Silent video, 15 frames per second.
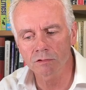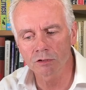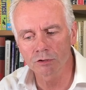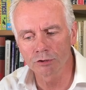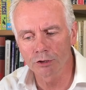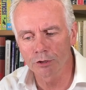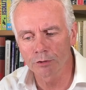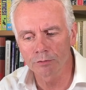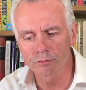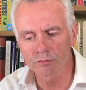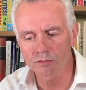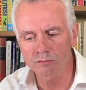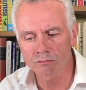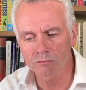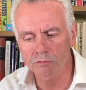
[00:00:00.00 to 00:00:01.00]
in
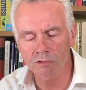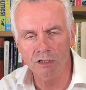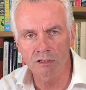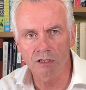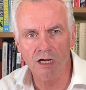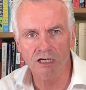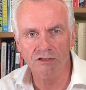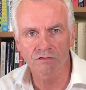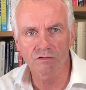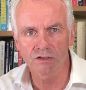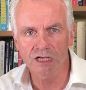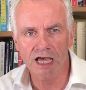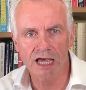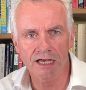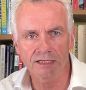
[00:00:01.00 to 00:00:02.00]
the next few
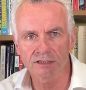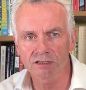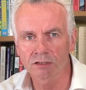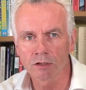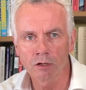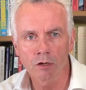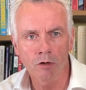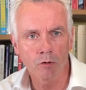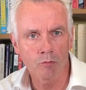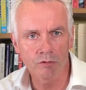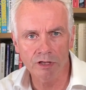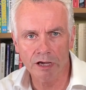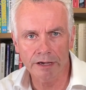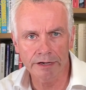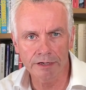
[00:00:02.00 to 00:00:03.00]
days
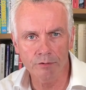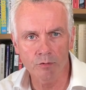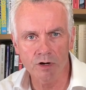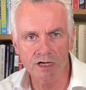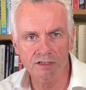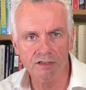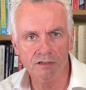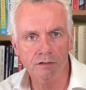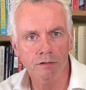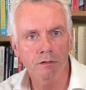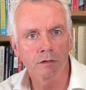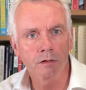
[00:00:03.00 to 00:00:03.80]
without any risk.